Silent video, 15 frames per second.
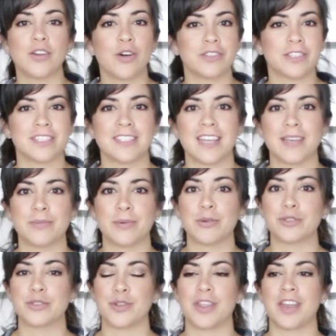on the table
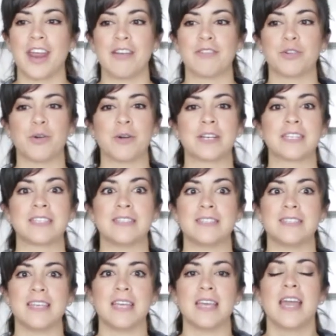so that everyone can
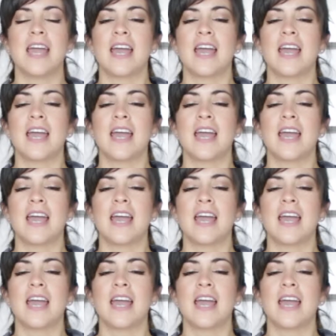see